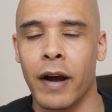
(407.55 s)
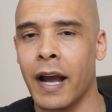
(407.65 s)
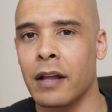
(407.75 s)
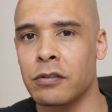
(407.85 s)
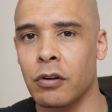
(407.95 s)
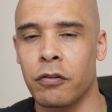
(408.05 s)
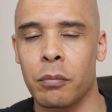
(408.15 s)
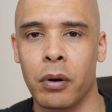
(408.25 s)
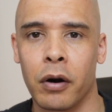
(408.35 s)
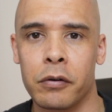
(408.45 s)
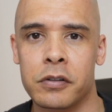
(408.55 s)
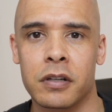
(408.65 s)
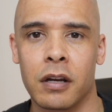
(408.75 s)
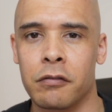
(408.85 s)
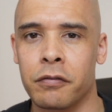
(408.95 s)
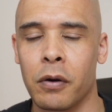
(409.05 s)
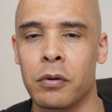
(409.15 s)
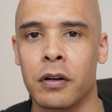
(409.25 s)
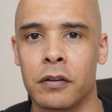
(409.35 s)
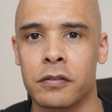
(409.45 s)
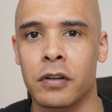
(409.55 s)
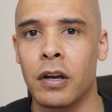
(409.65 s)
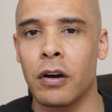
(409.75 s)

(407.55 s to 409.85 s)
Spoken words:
hands-off approach and focus